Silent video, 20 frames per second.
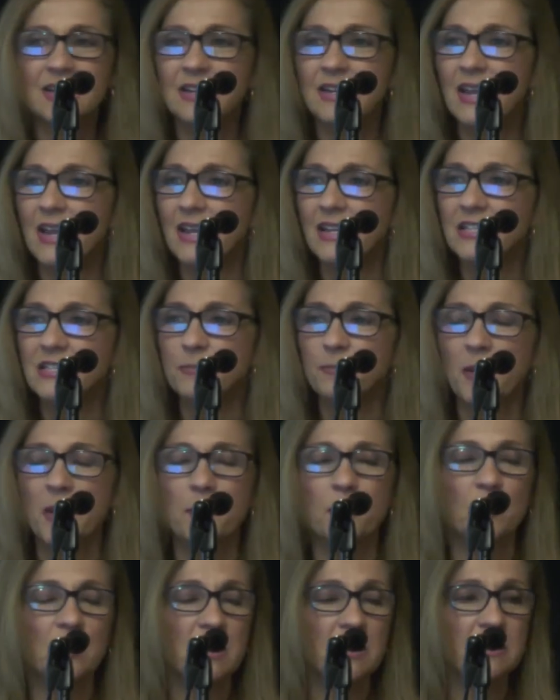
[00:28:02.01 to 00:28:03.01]
needs.
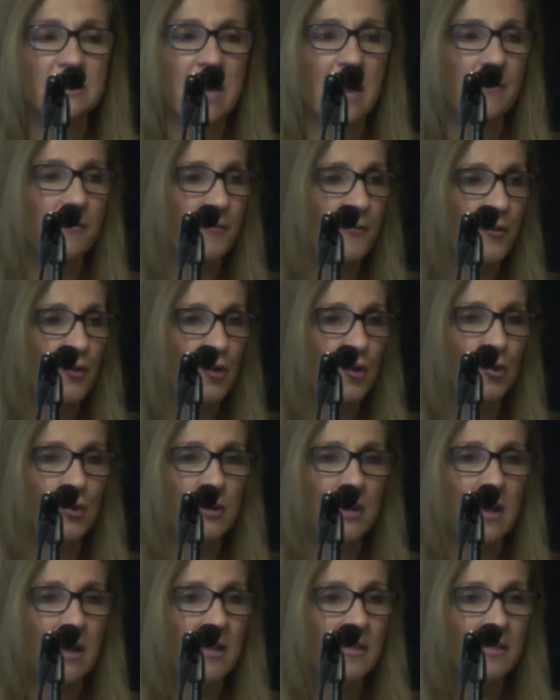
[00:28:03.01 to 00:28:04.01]
People need to have
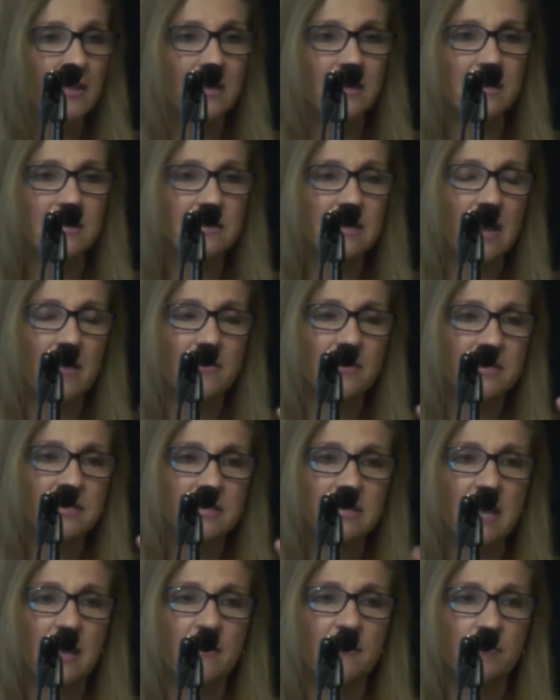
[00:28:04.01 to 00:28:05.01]
food, they need to have a
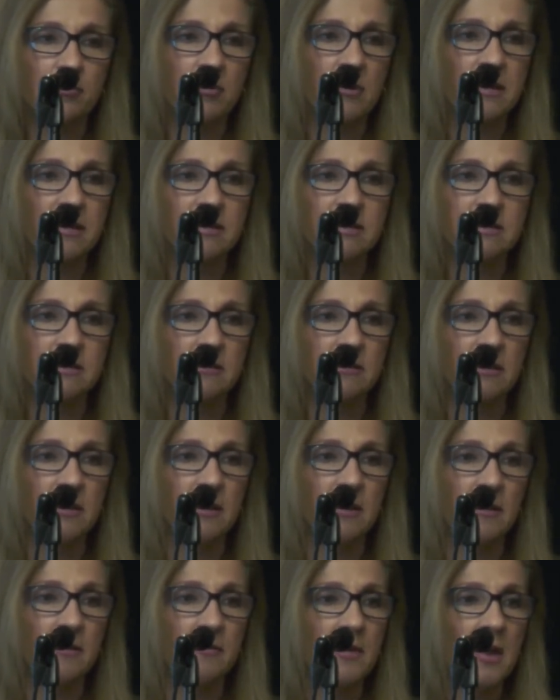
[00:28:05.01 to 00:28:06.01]
safe place to
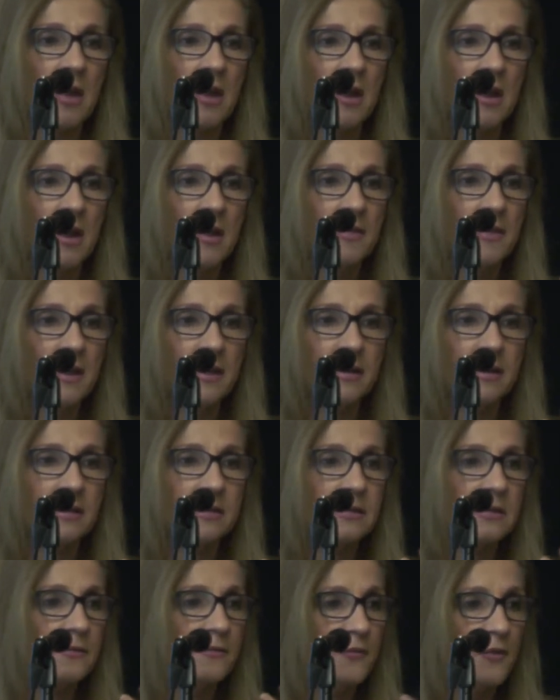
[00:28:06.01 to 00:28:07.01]
live, they
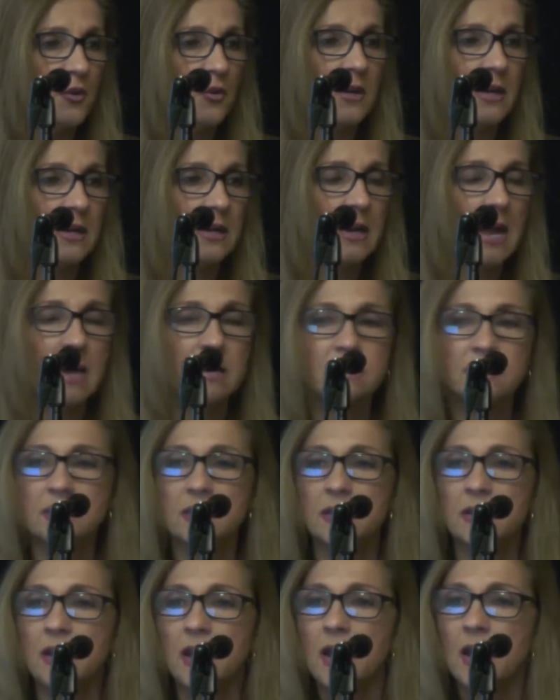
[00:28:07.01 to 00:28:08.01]
need to feel
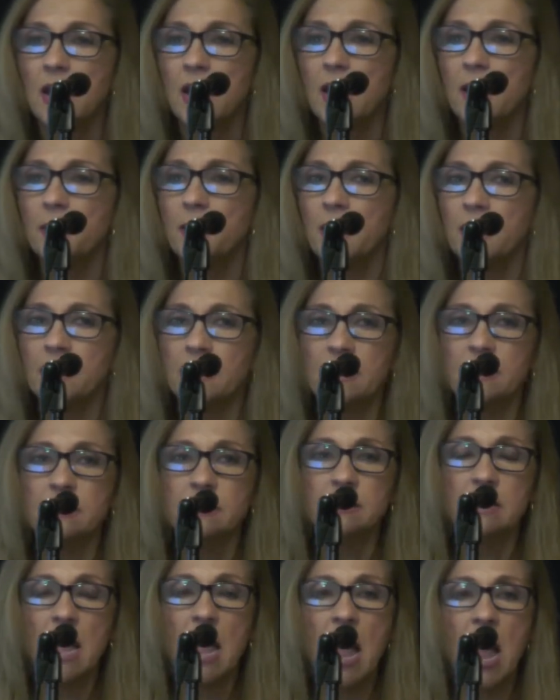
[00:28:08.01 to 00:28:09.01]
connected, and they
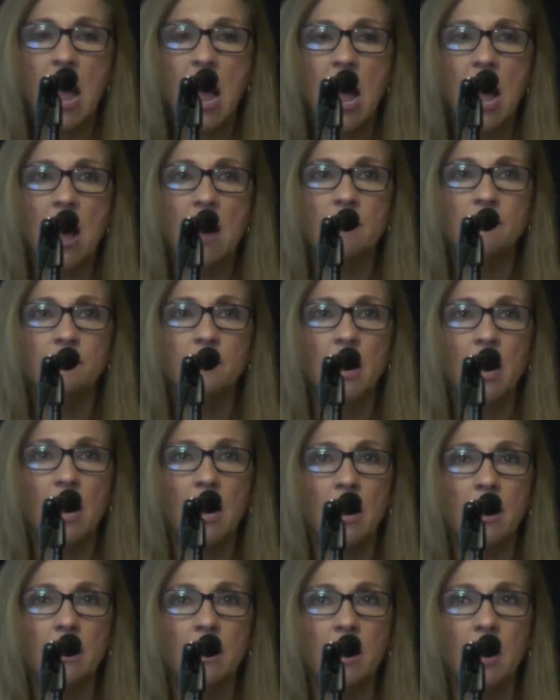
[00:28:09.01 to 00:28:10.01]
need to have
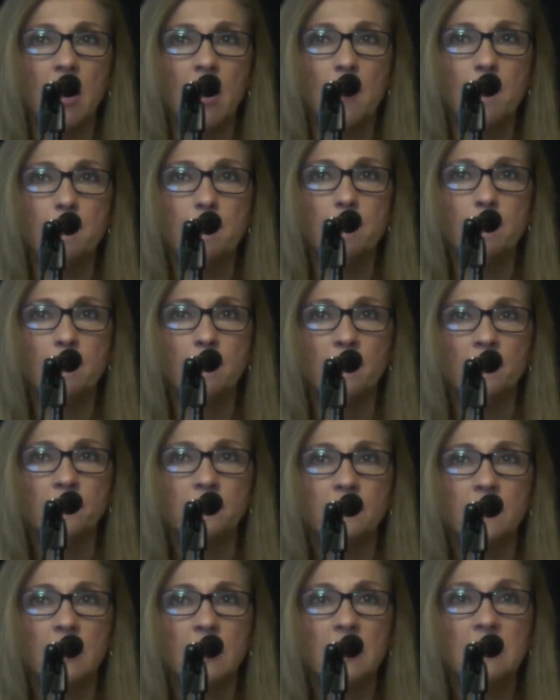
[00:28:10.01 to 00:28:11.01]
a
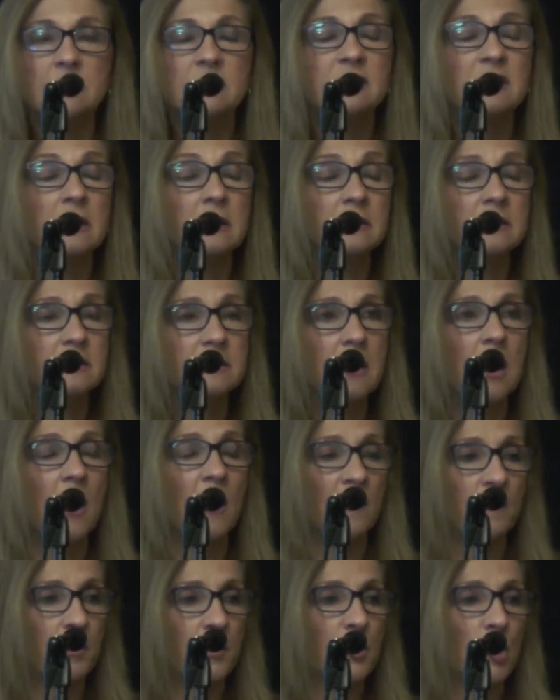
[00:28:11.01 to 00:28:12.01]
sense
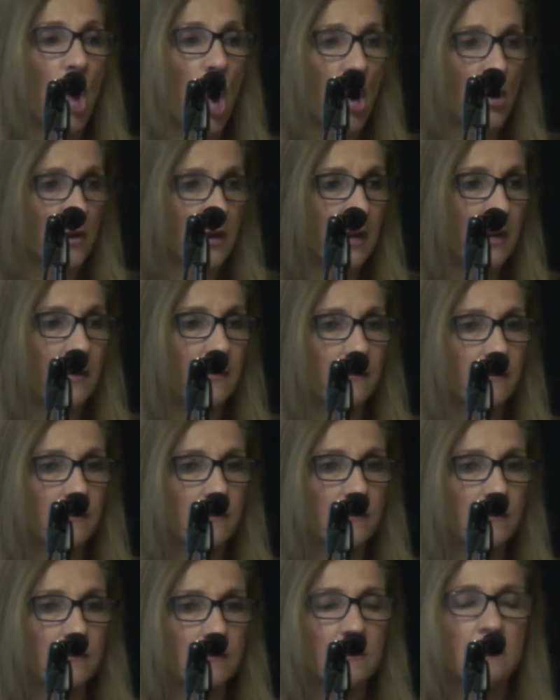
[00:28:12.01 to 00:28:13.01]
of belonging,
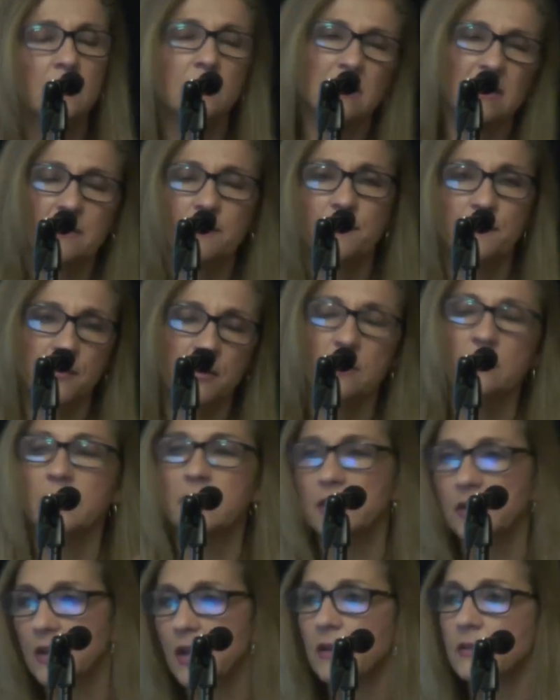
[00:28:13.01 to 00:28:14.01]

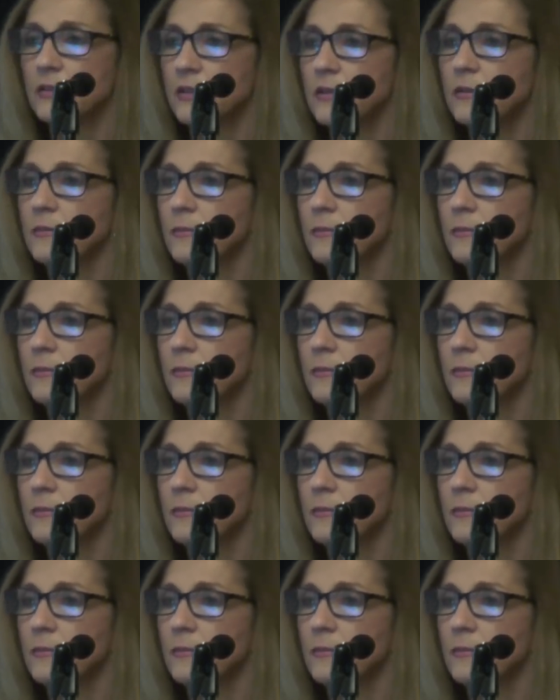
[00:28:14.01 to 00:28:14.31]
feeling connected.